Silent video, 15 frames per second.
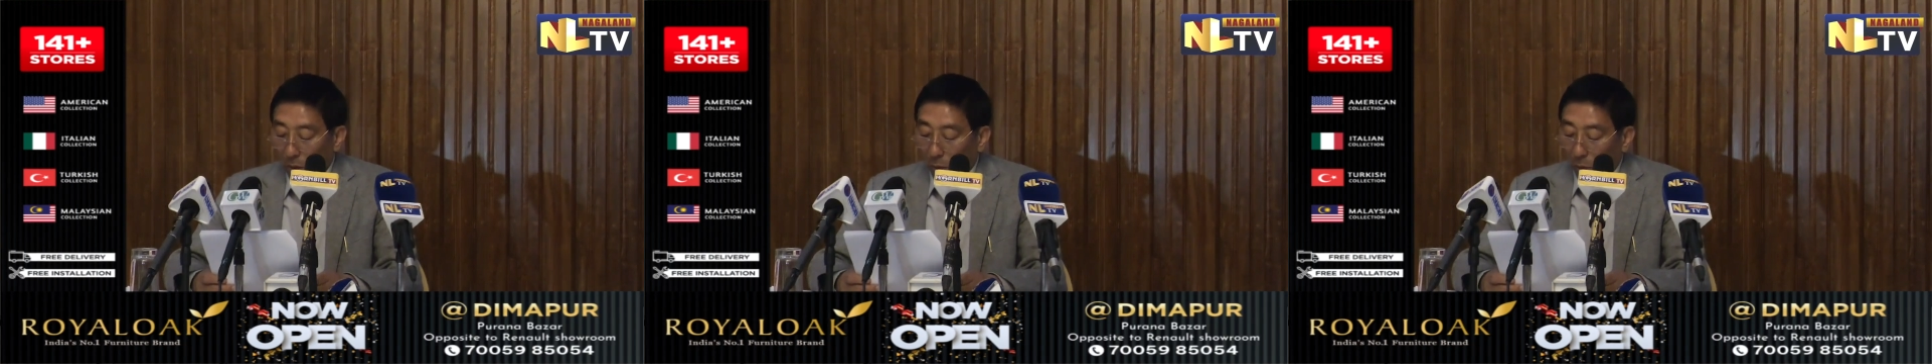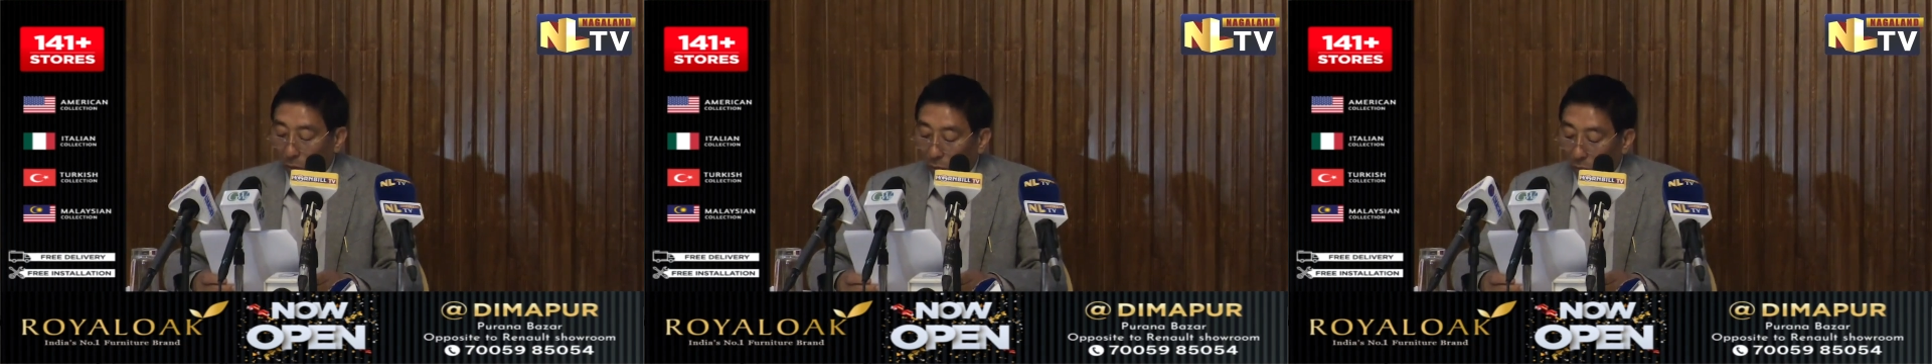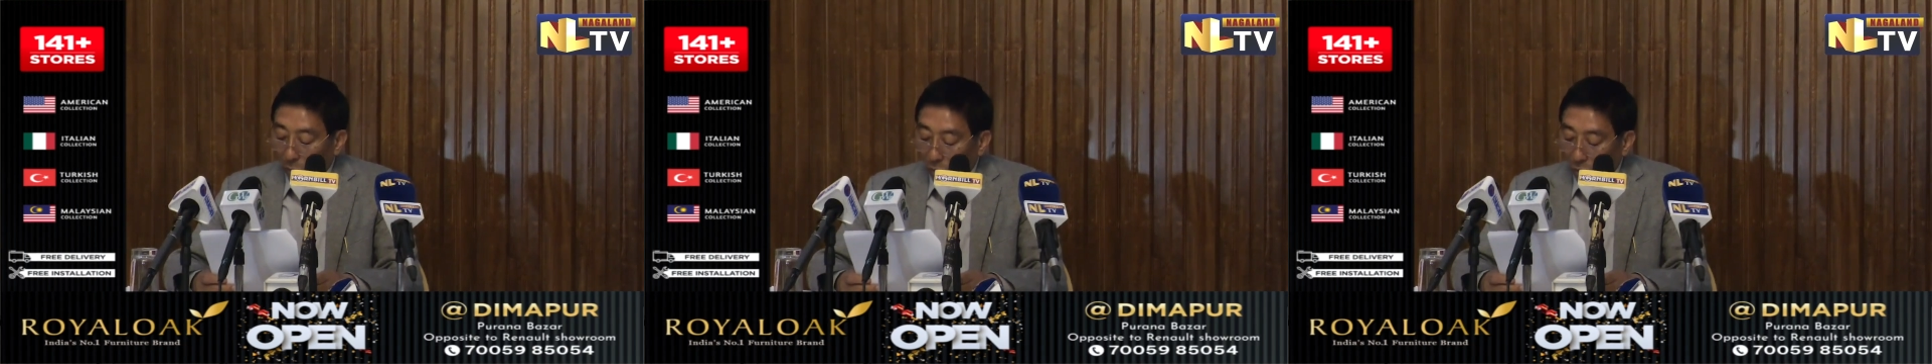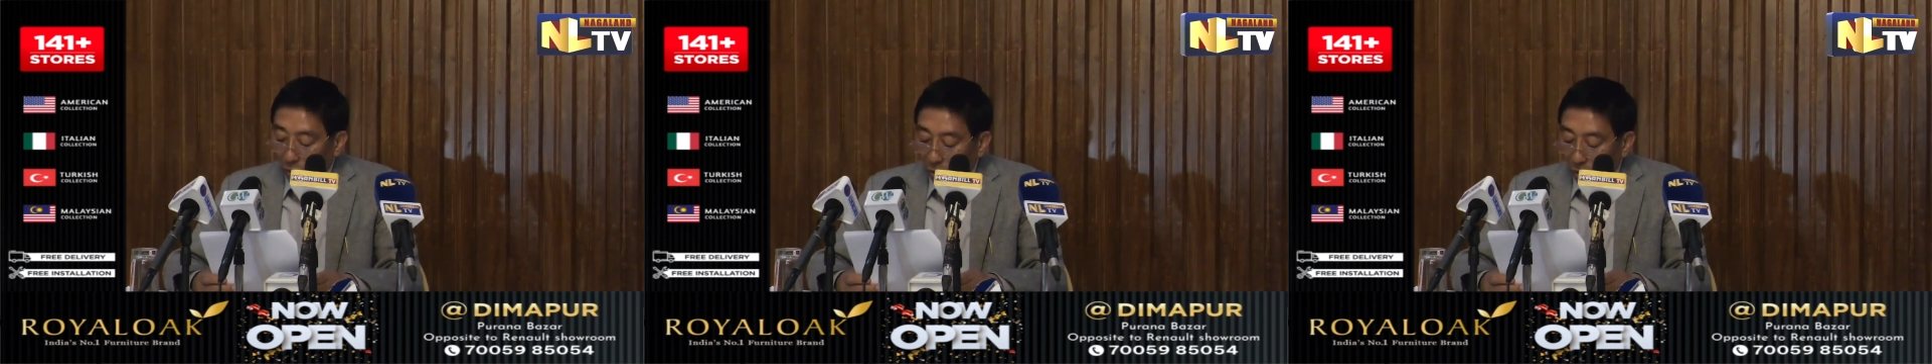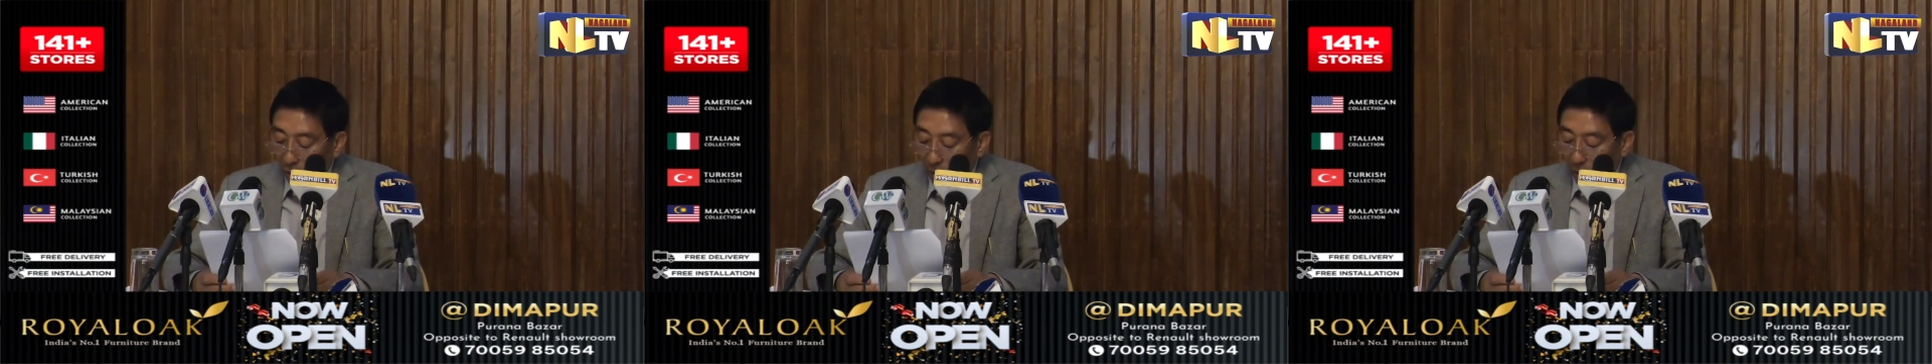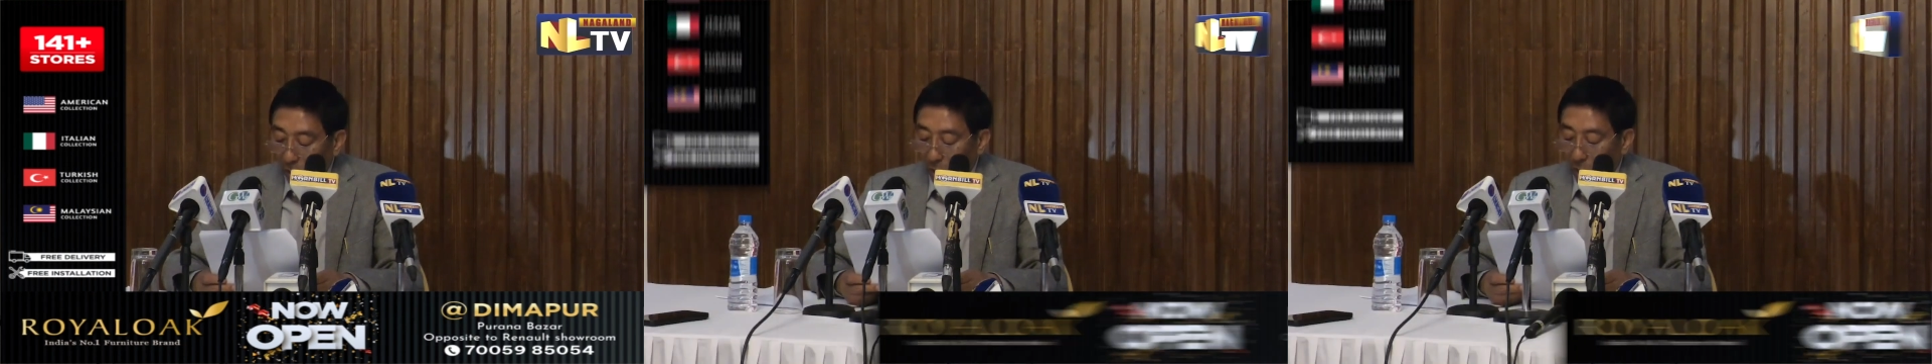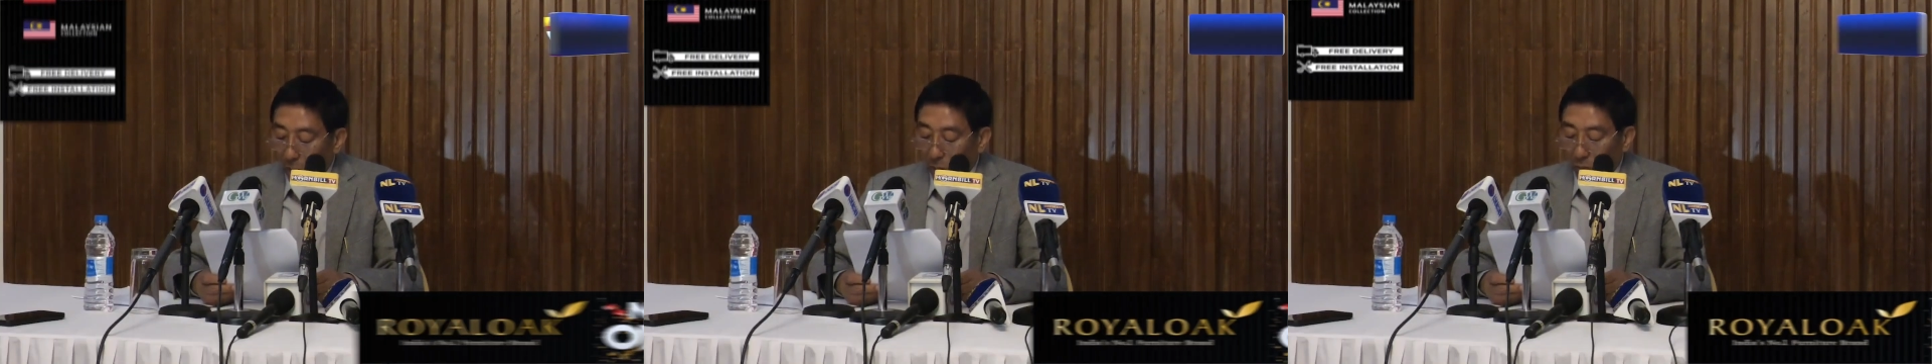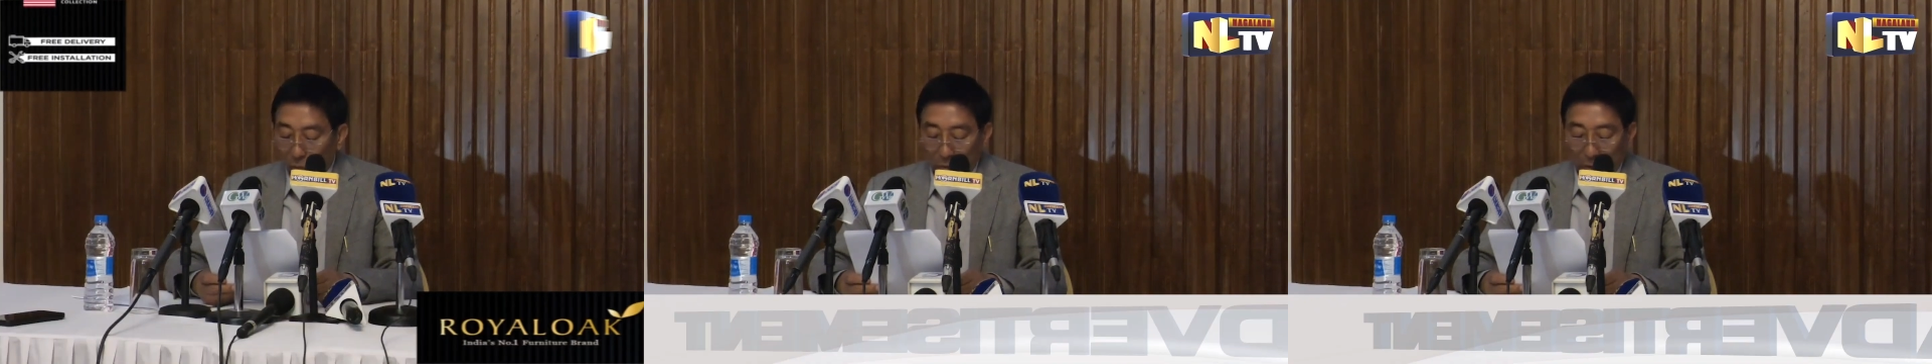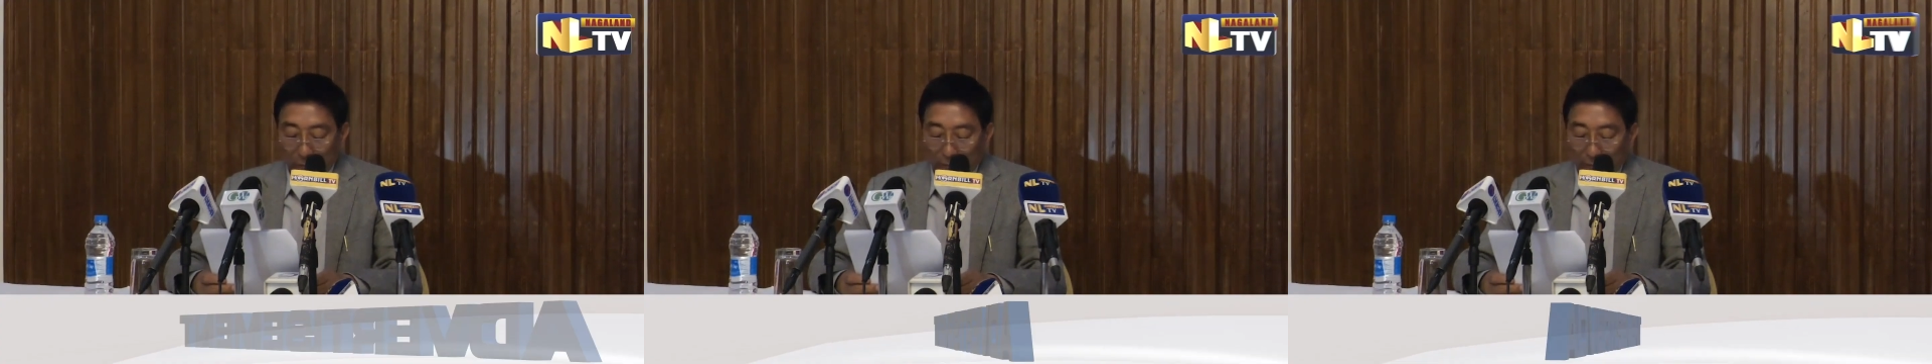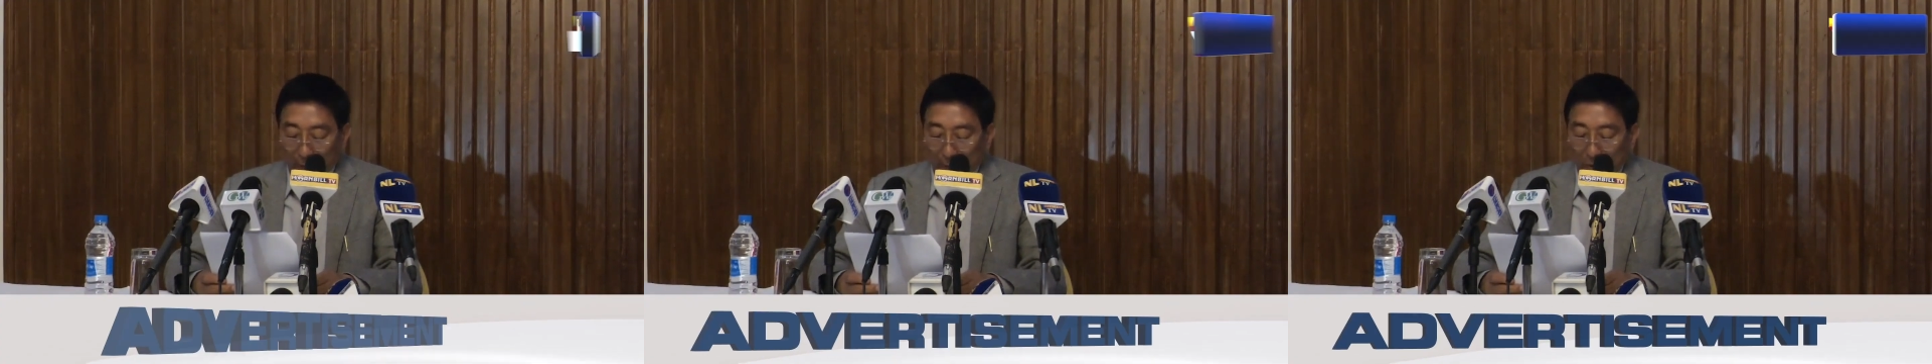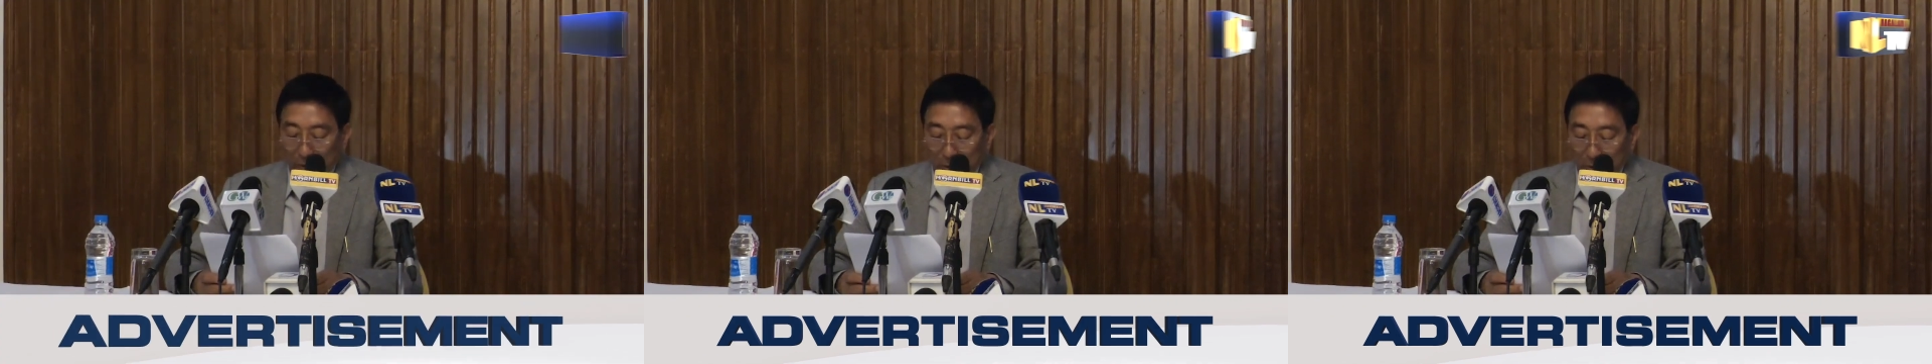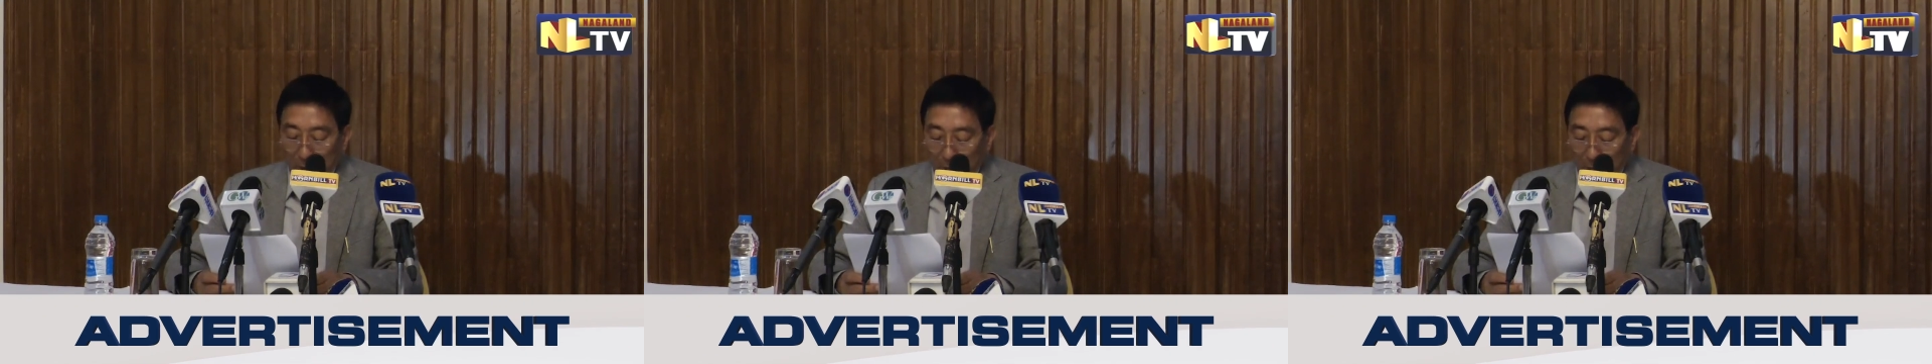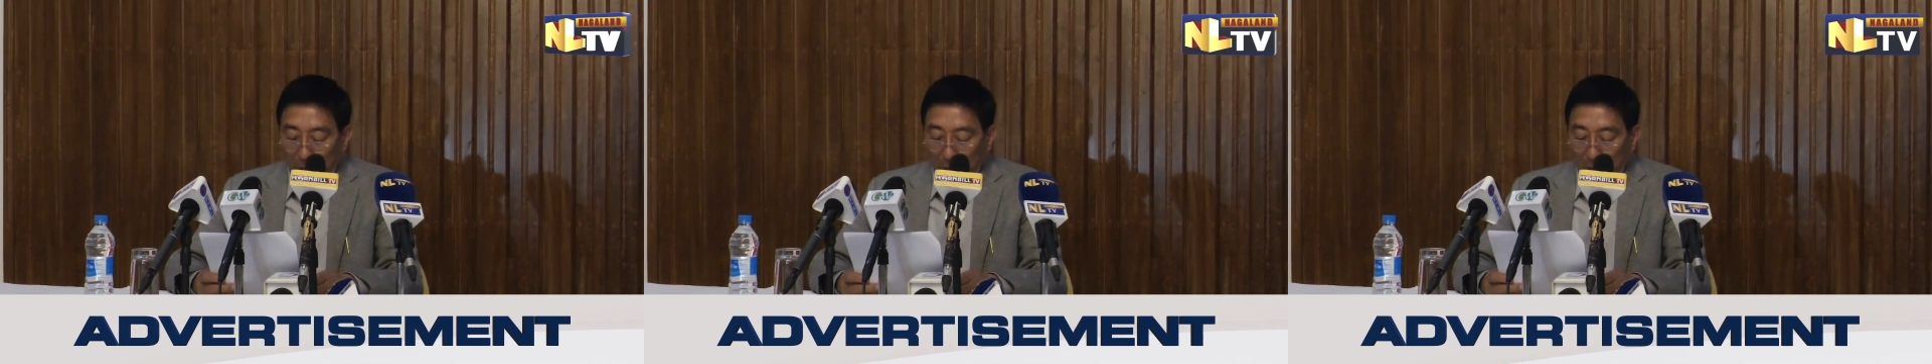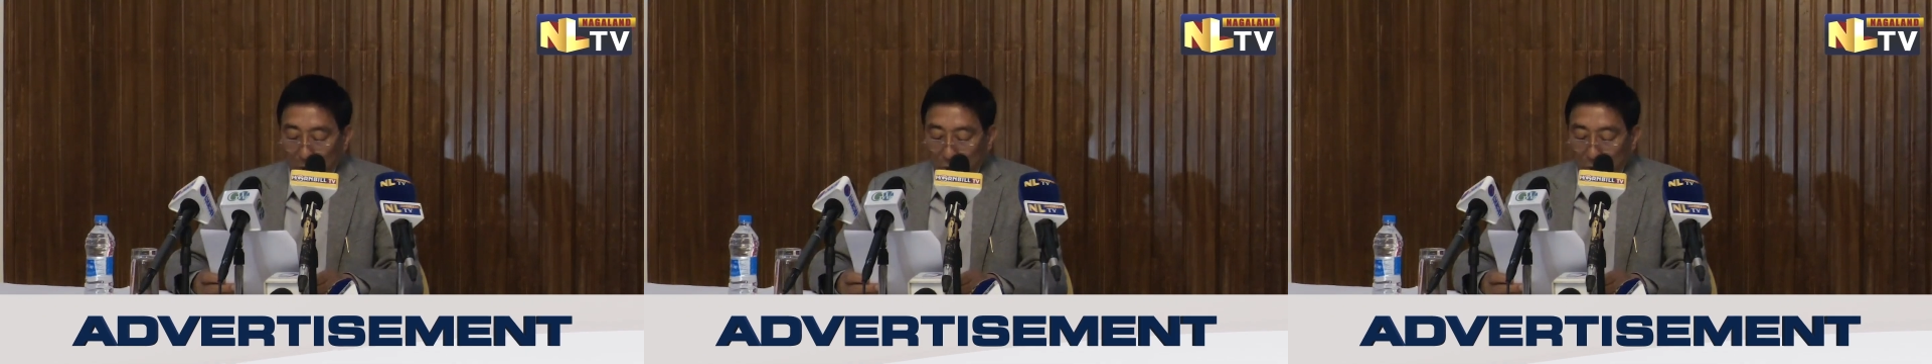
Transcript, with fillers: conclusion to the vexed Naga